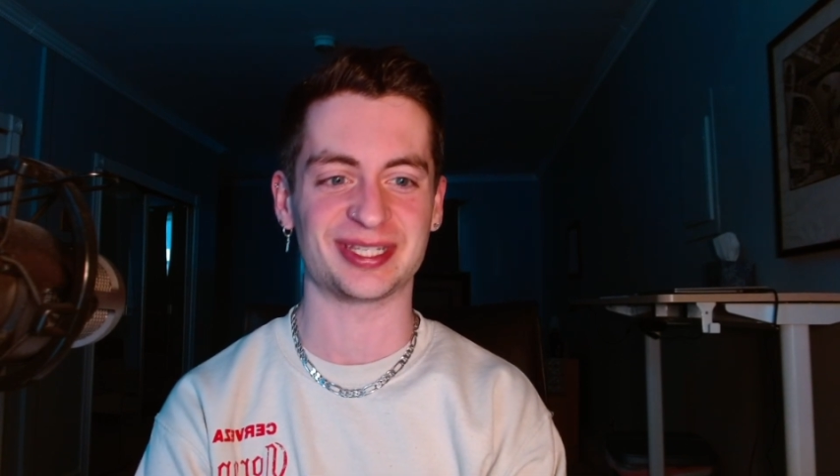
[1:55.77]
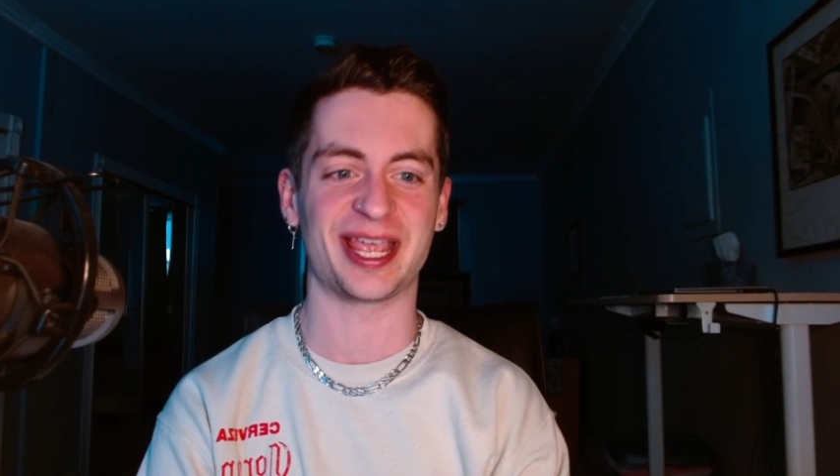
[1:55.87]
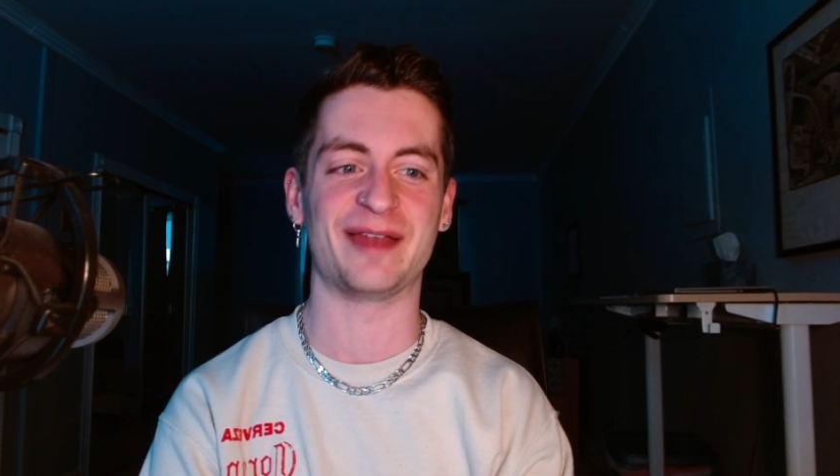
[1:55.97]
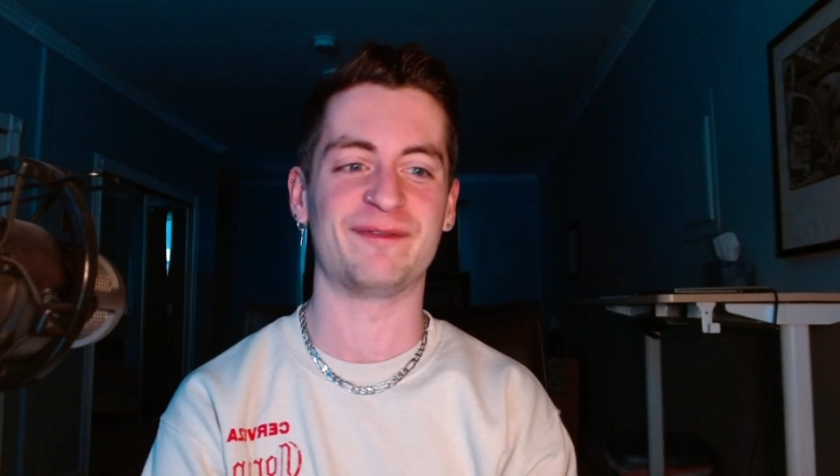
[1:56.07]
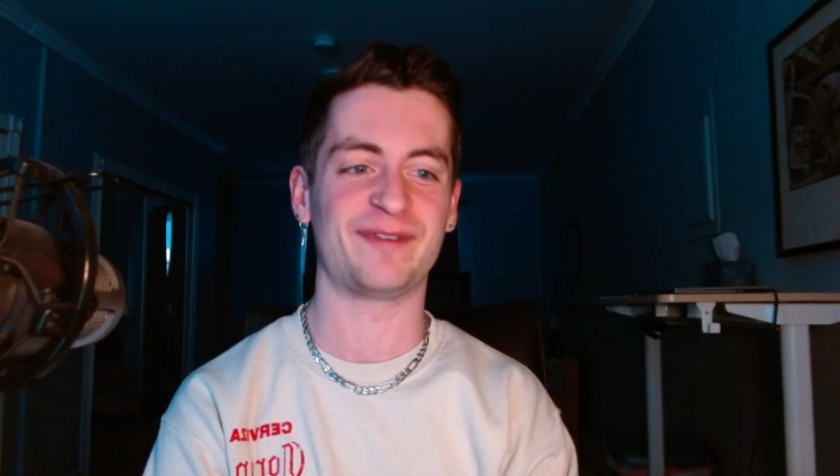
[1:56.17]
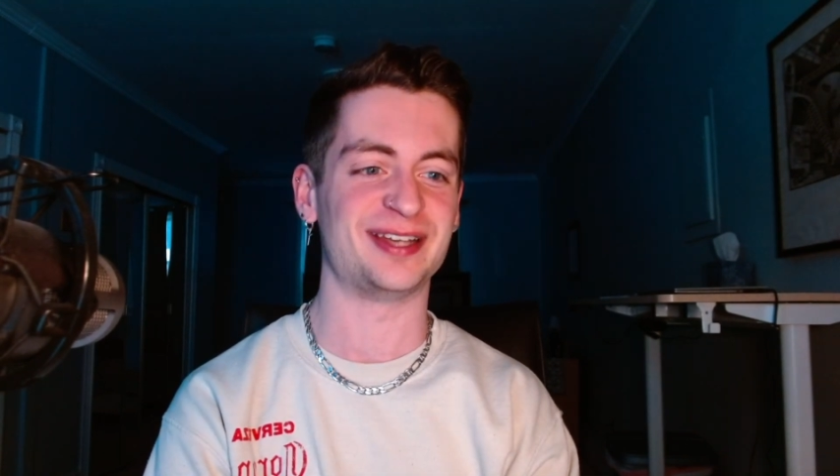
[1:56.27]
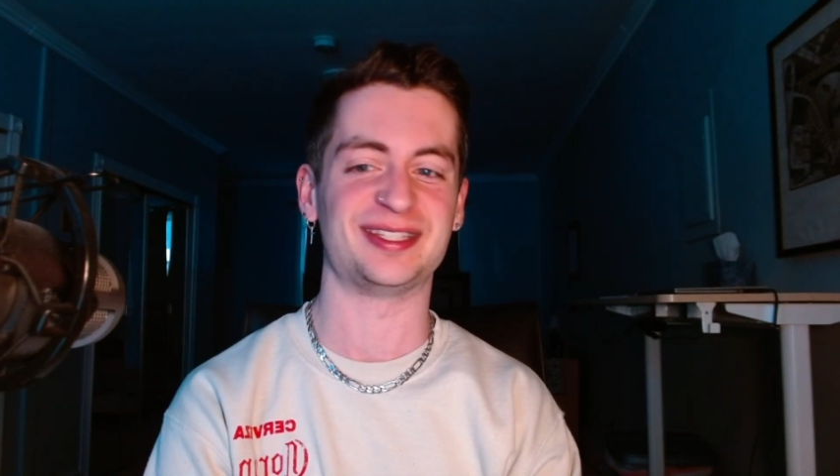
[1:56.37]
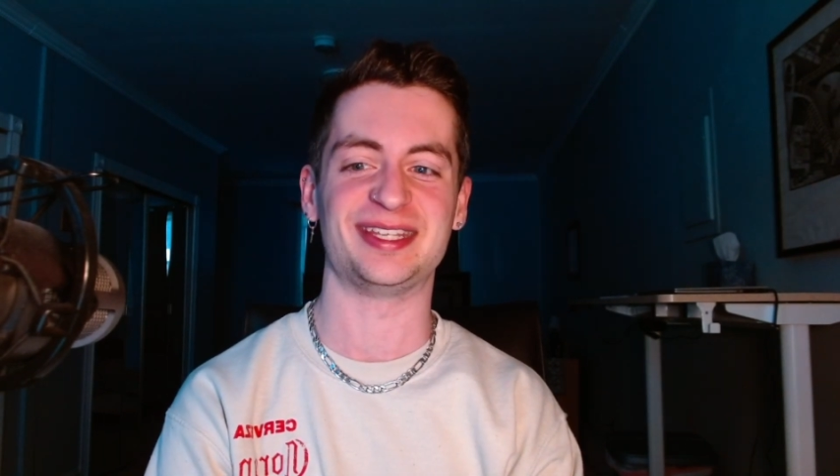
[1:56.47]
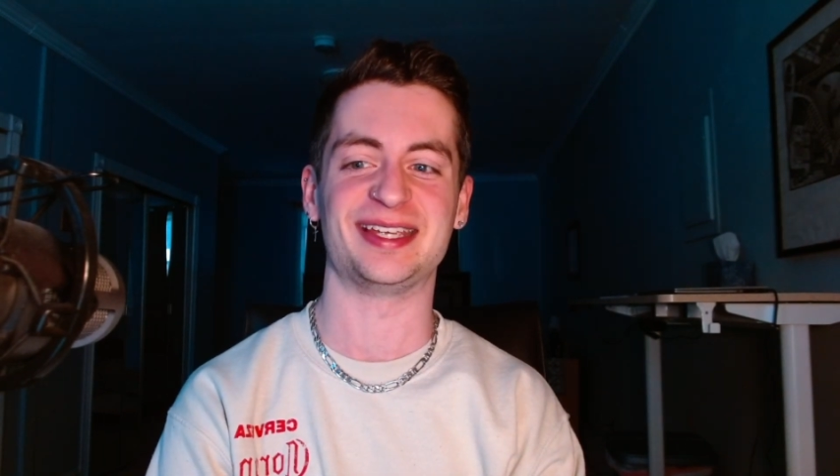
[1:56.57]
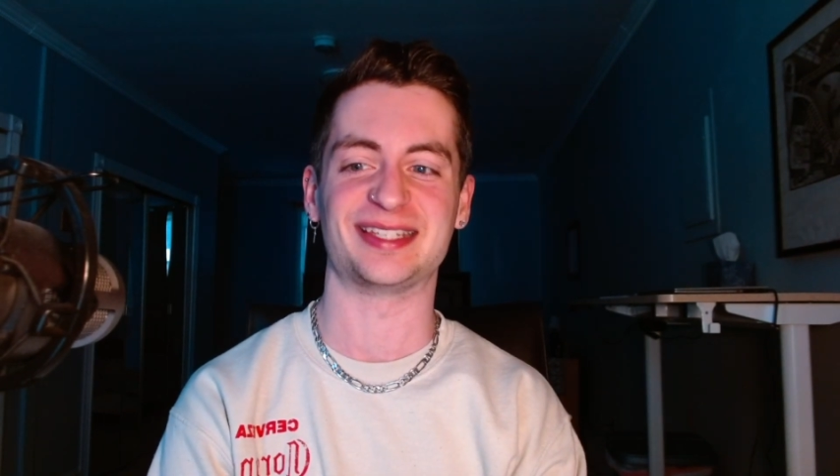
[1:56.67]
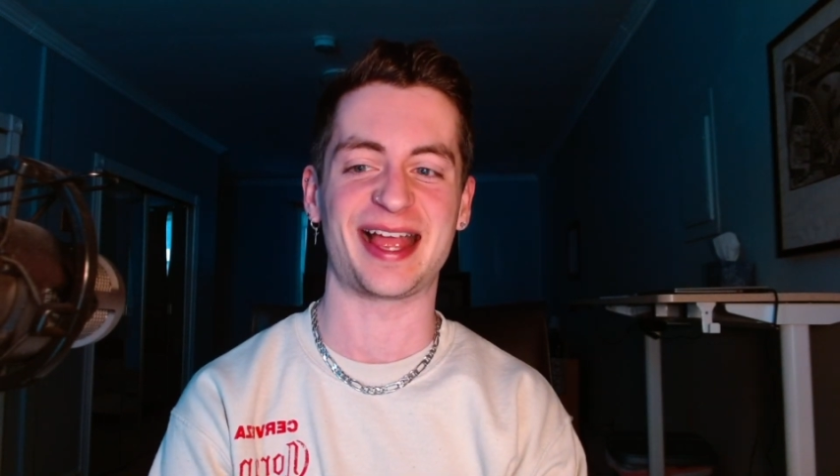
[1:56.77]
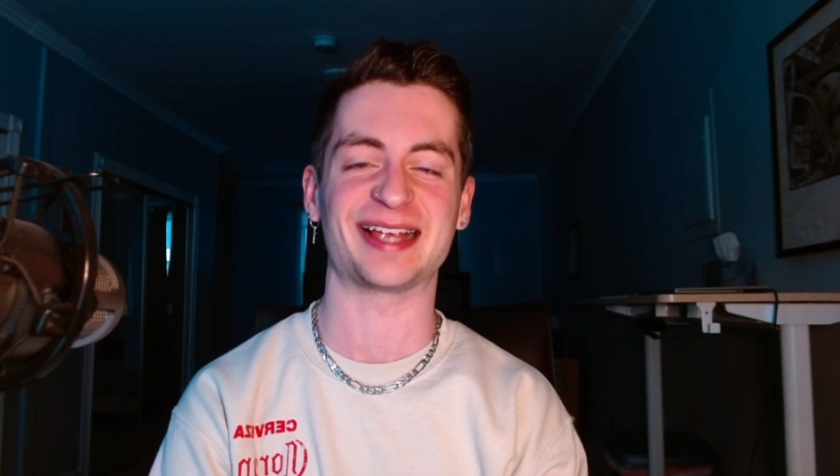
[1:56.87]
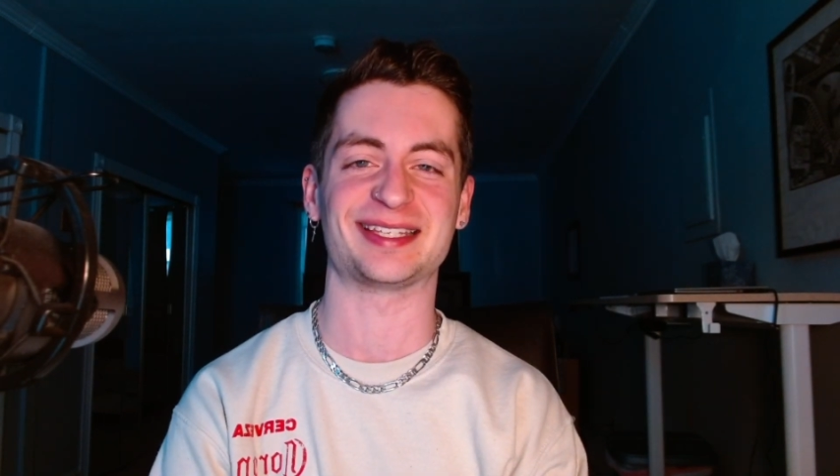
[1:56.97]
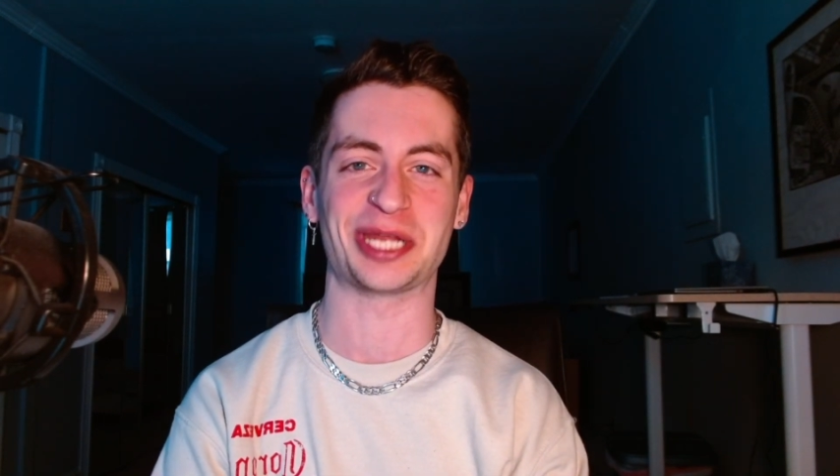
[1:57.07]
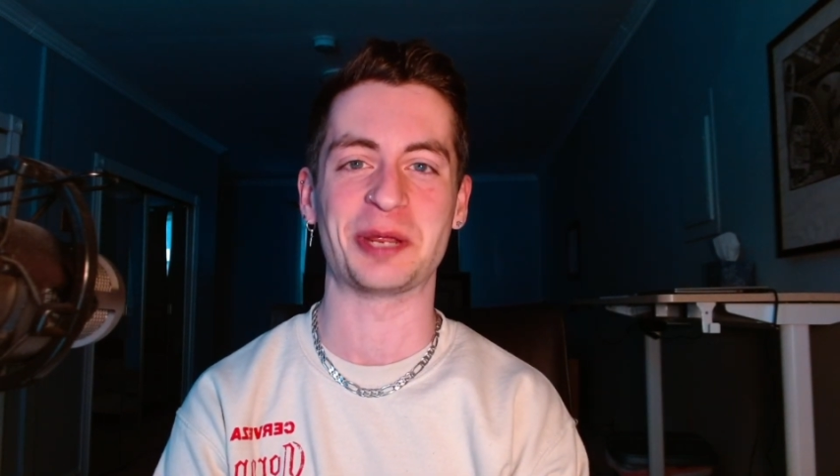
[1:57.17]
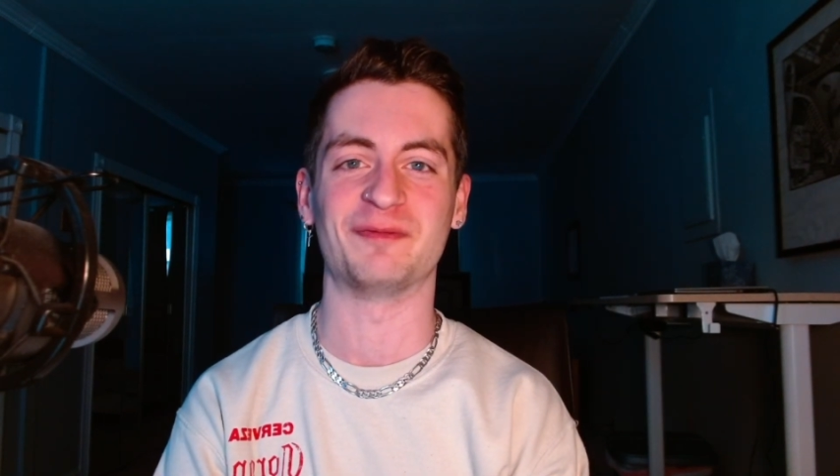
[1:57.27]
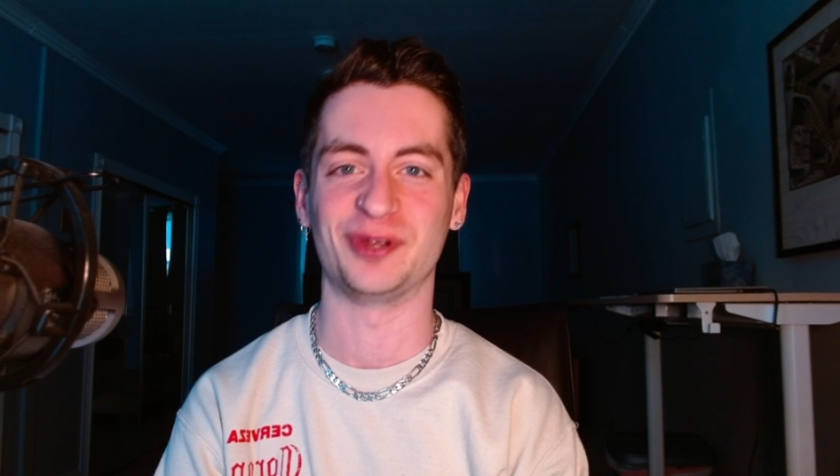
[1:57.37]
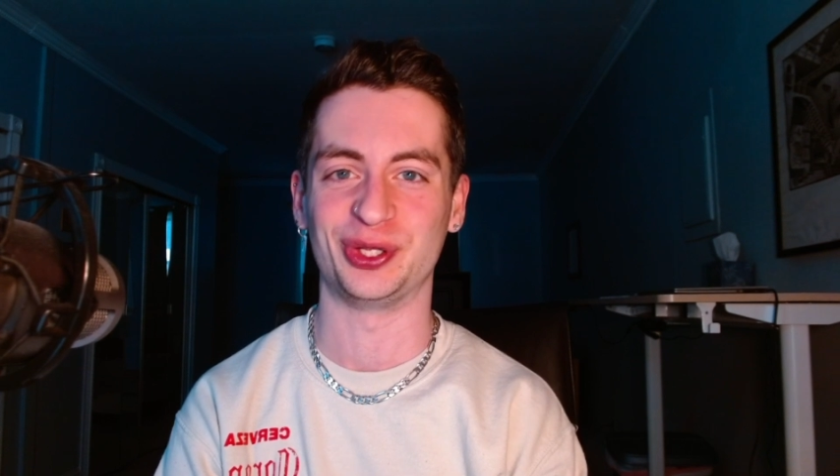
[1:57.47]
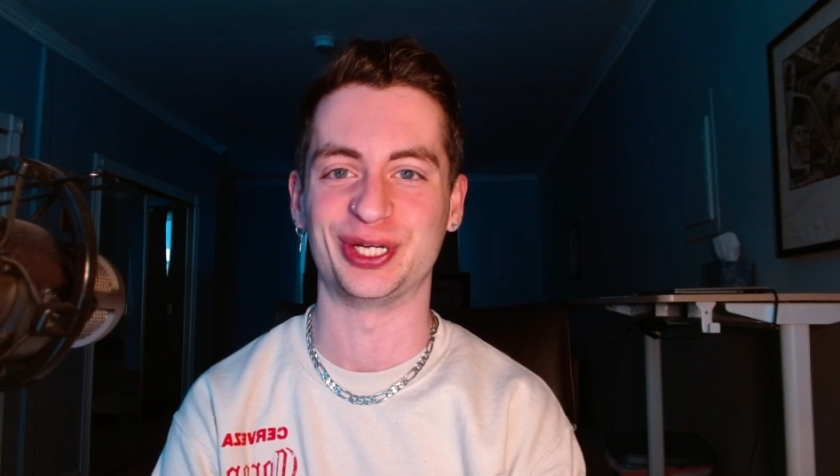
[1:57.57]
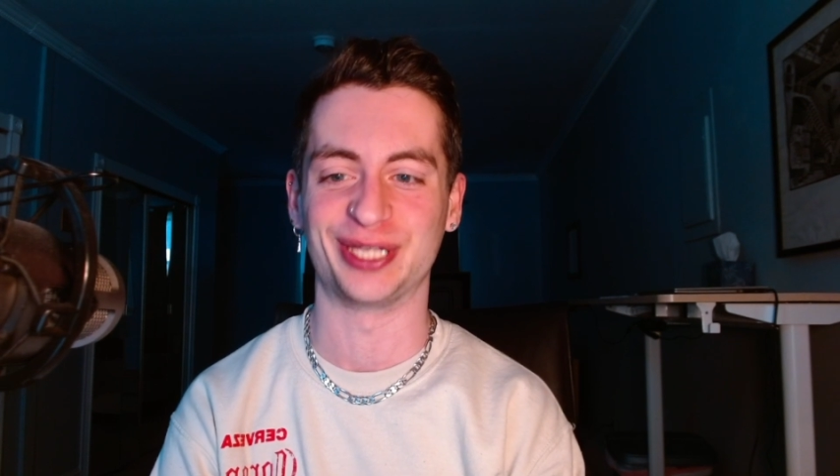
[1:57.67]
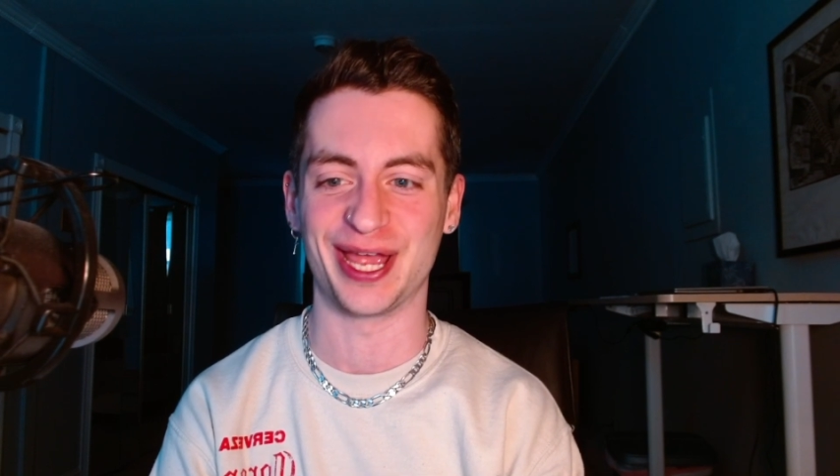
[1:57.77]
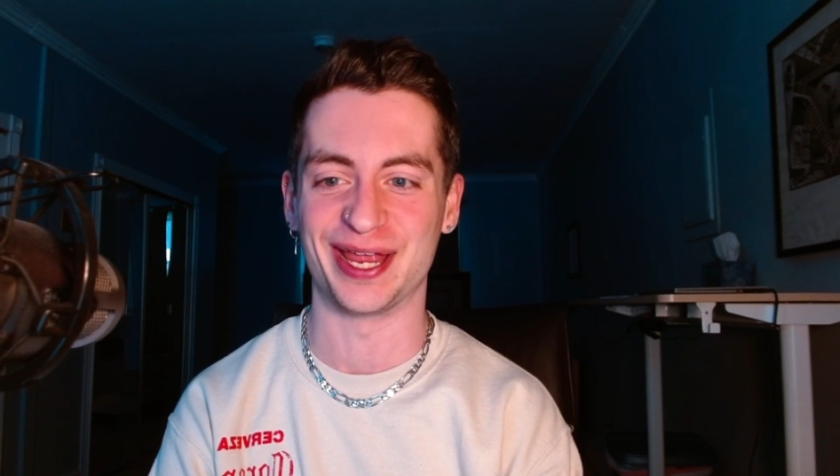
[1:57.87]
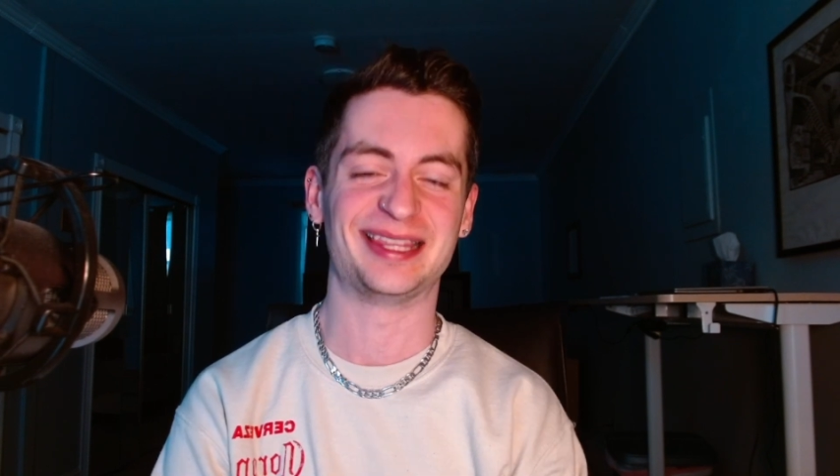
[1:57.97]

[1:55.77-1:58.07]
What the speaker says: and fights the exact same villain again.